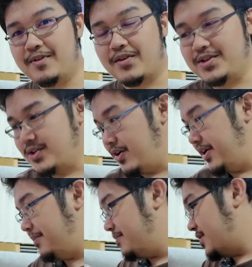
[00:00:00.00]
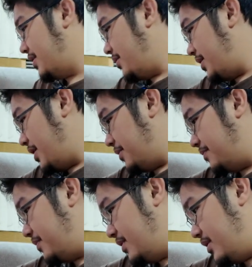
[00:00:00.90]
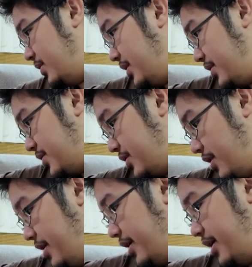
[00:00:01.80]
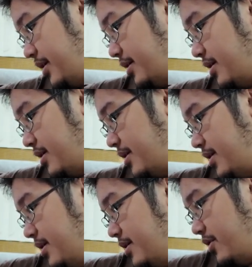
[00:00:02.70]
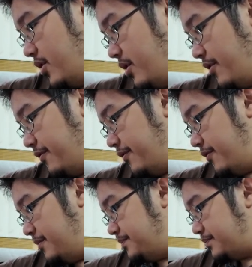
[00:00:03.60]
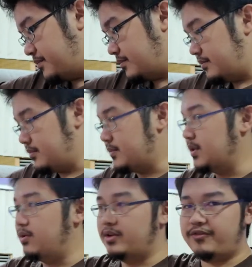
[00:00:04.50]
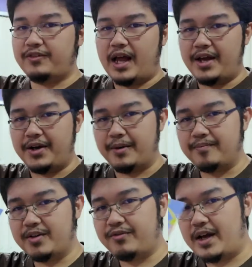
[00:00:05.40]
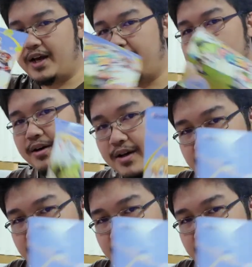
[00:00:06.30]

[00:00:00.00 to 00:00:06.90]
very sorry. So here we go. We're starting off the flyer. The flyer